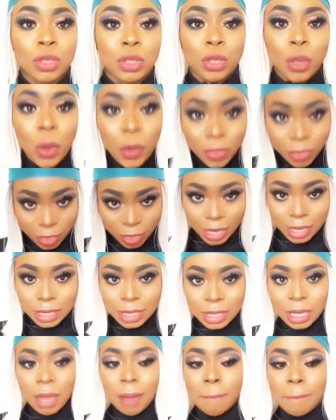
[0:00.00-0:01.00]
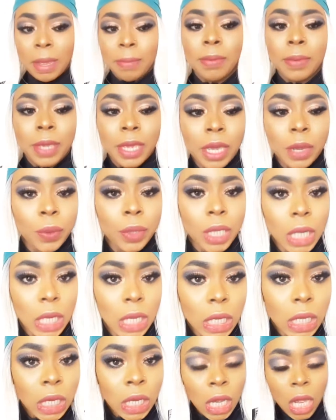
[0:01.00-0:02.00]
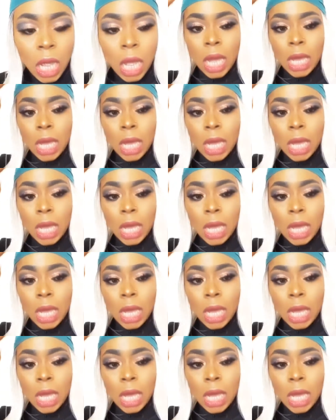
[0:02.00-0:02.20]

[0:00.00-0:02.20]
so that my baby hair will lay